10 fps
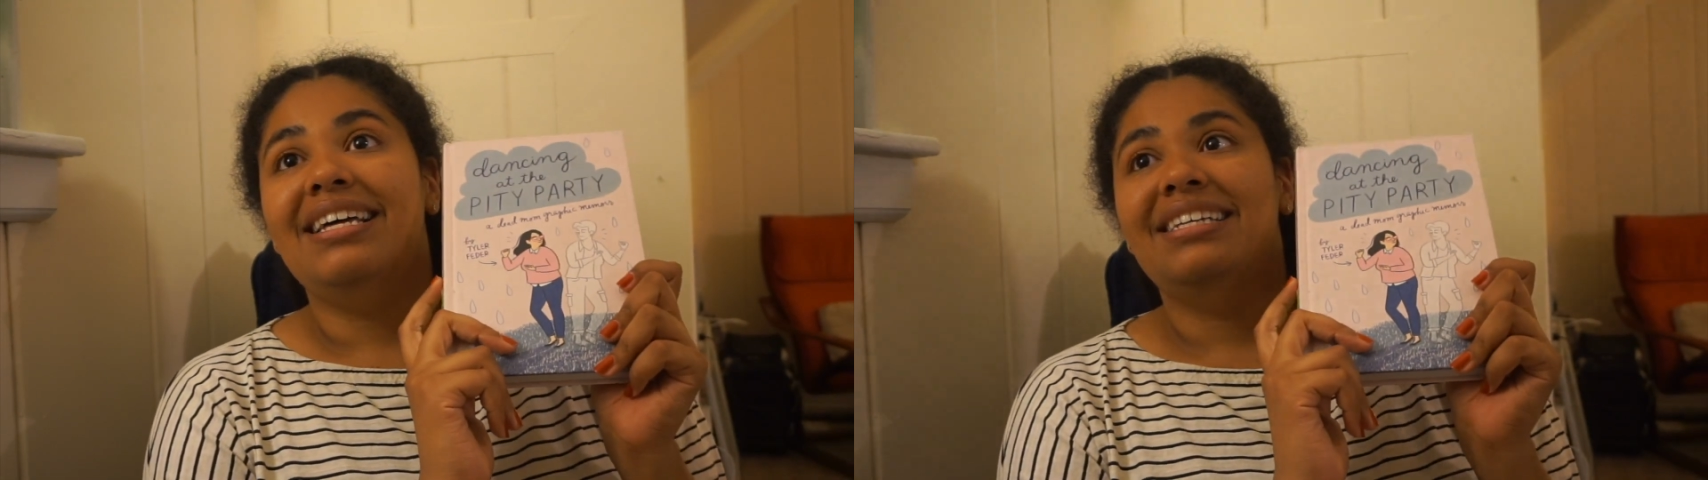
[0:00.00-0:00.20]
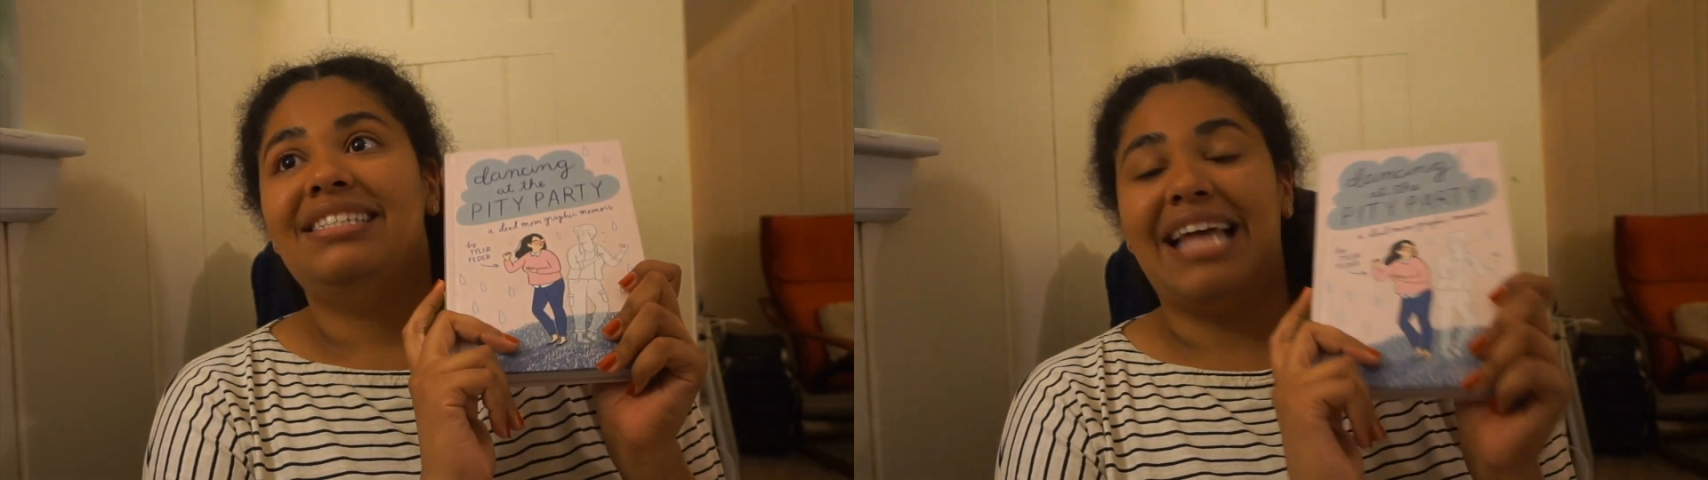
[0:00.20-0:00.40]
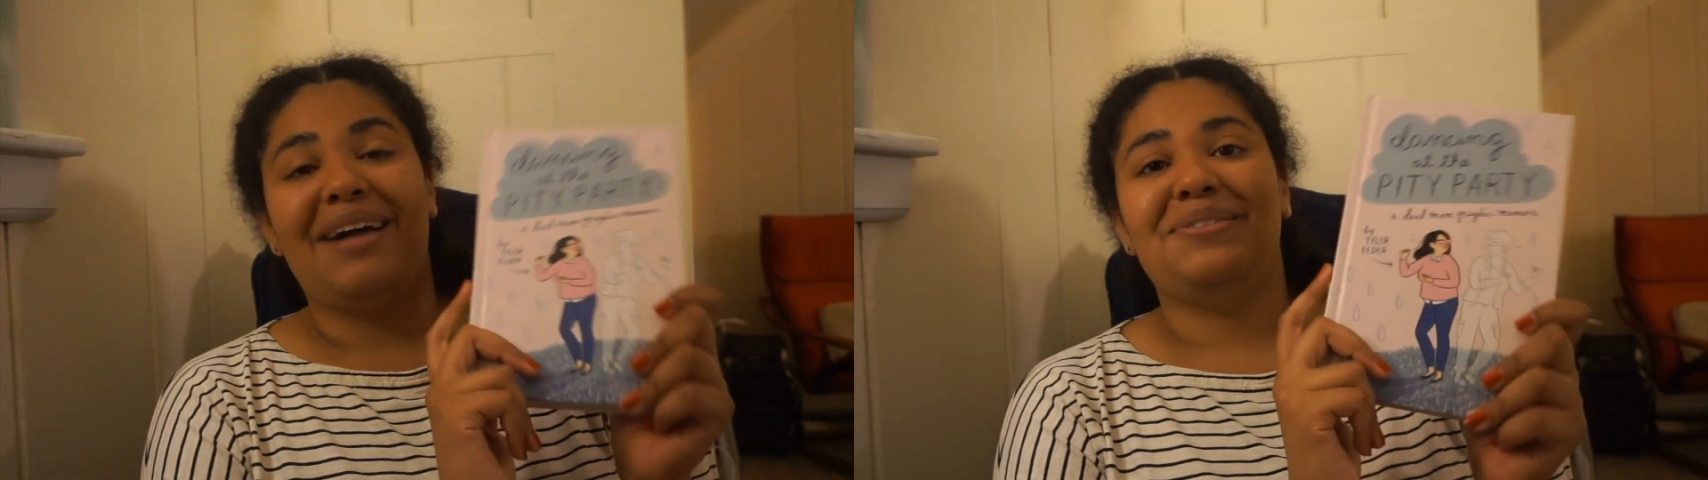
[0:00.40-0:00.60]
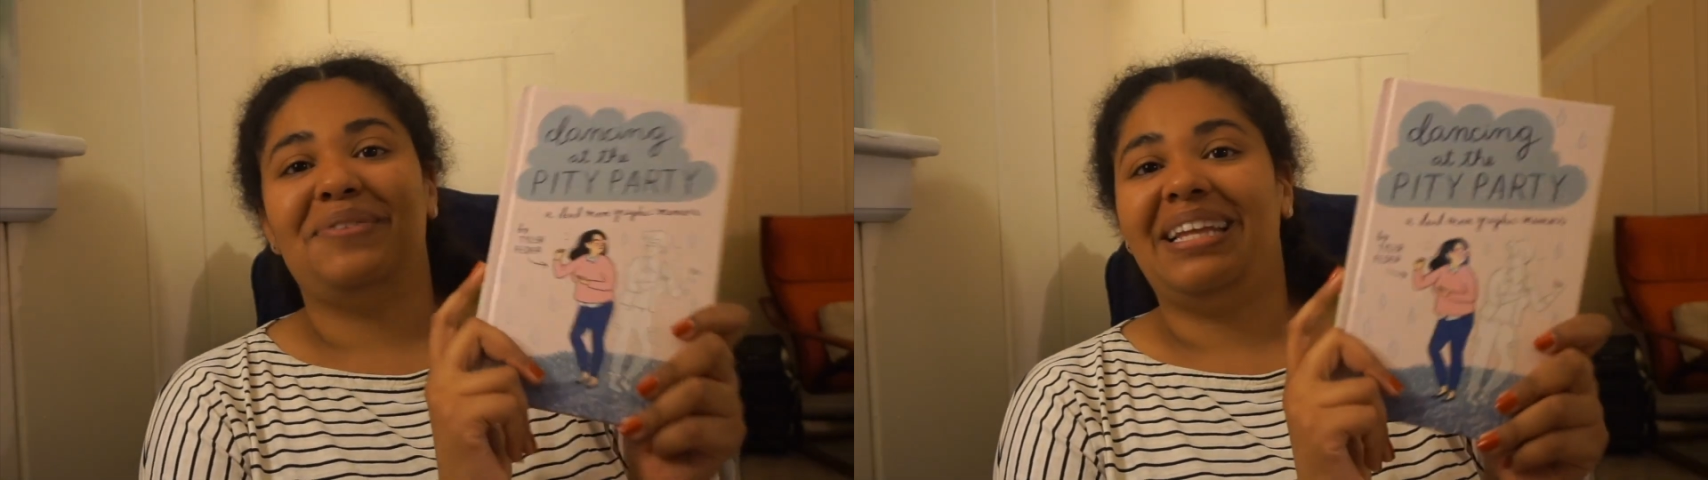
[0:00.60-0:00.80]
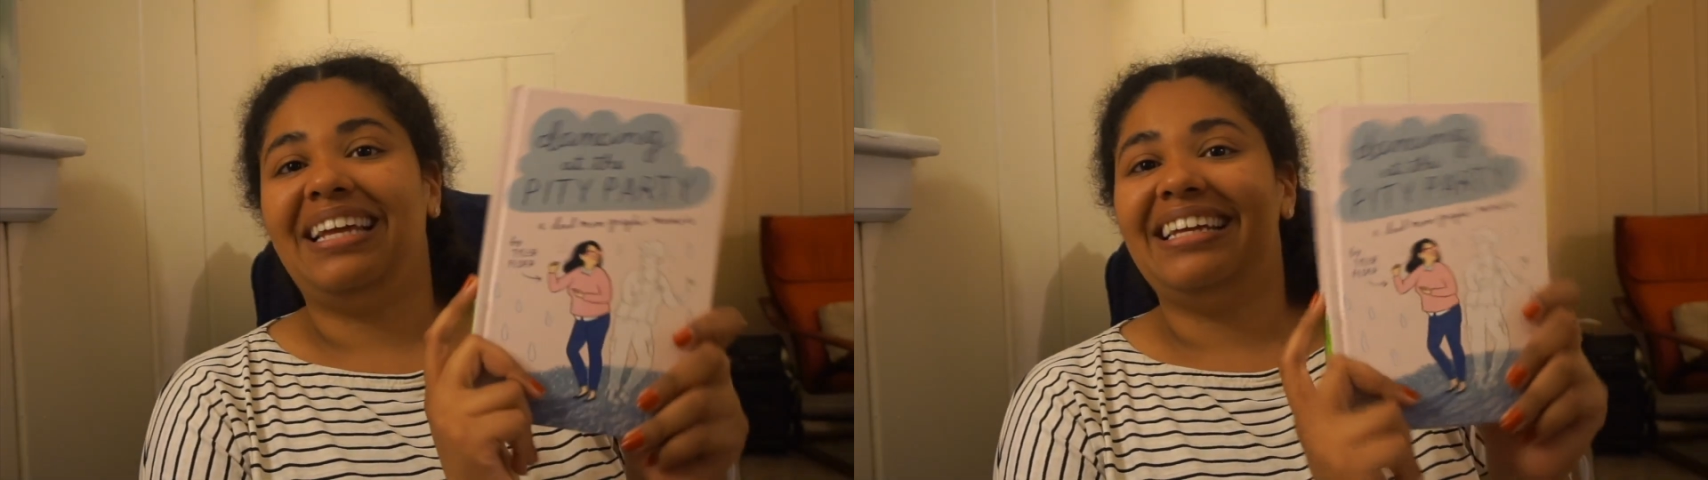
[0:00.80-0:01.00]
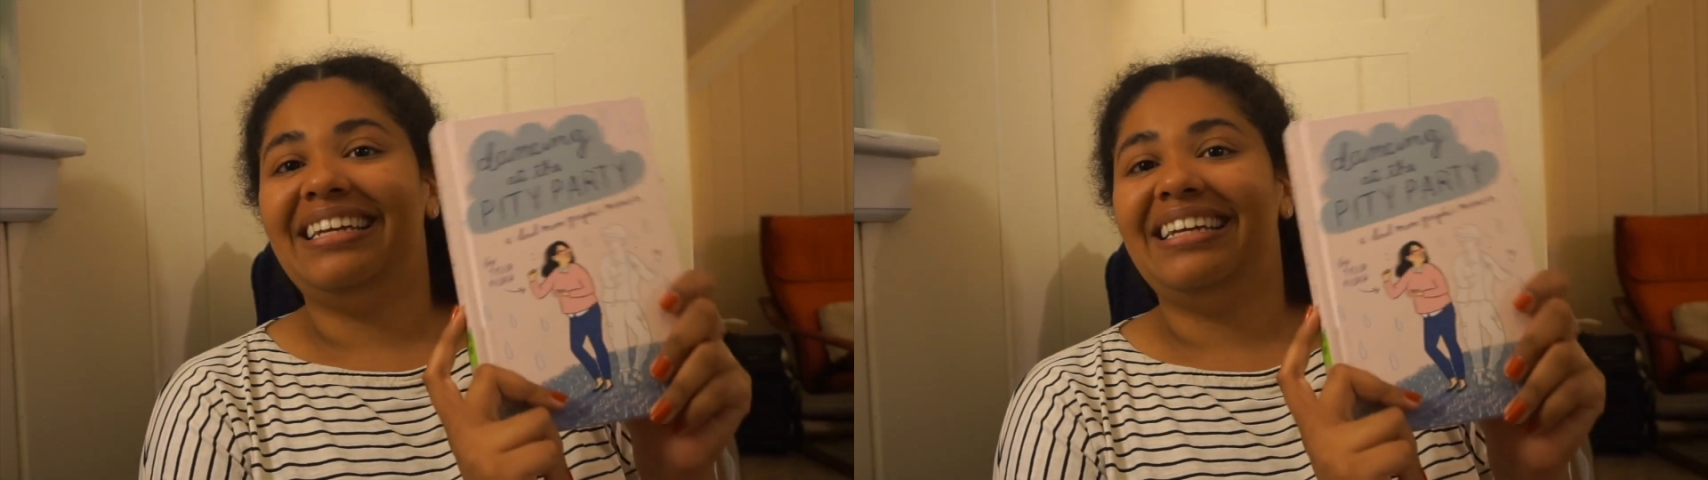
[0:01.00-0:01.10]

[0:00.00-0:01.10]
sounds really